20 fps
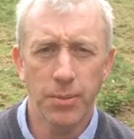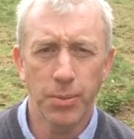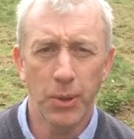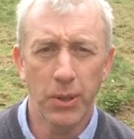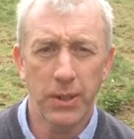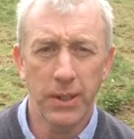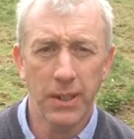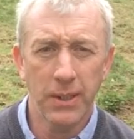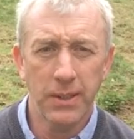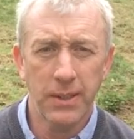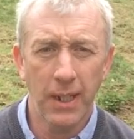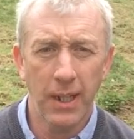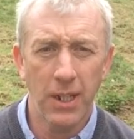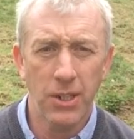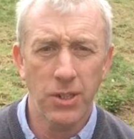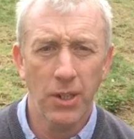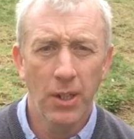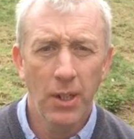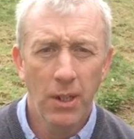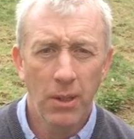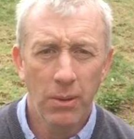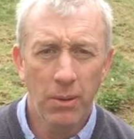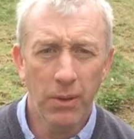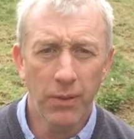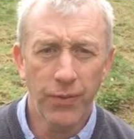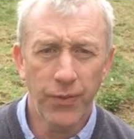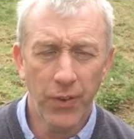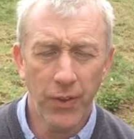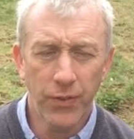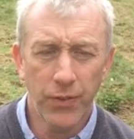but at this stage we
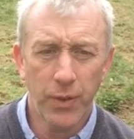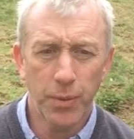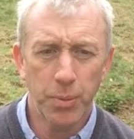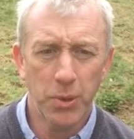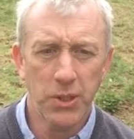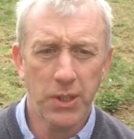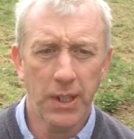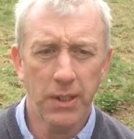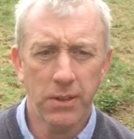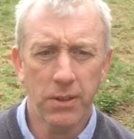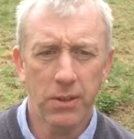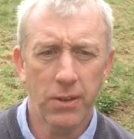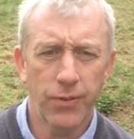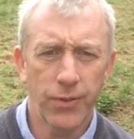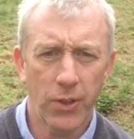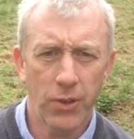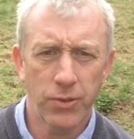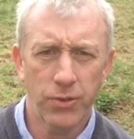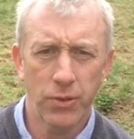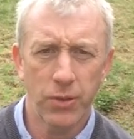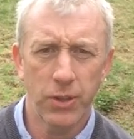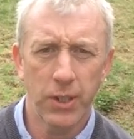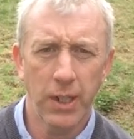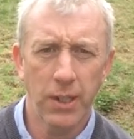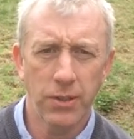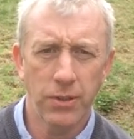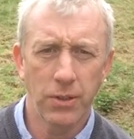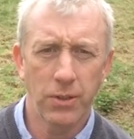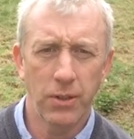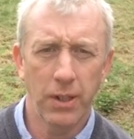have 50% of the first
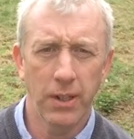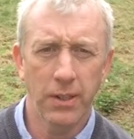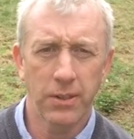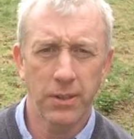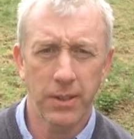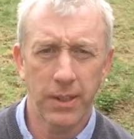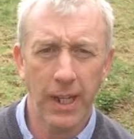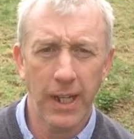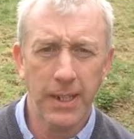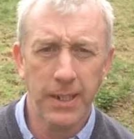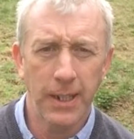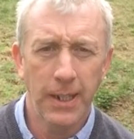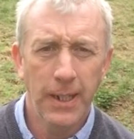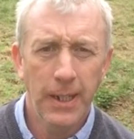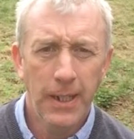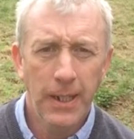rotation graze. So that's